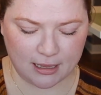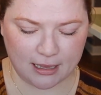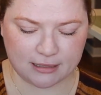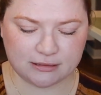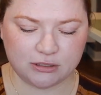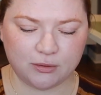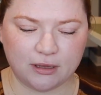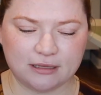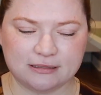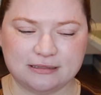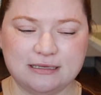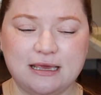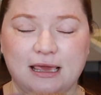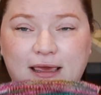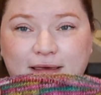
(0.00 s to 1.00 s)
as you can
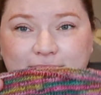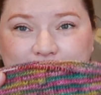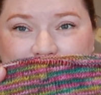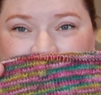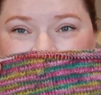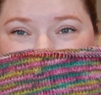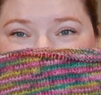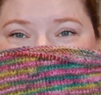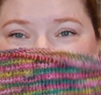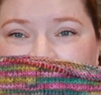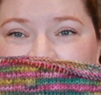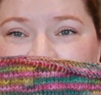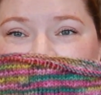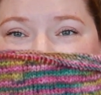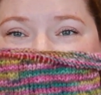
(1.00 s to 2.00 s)
see,
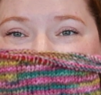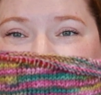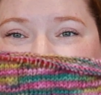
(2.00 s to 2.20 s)
I have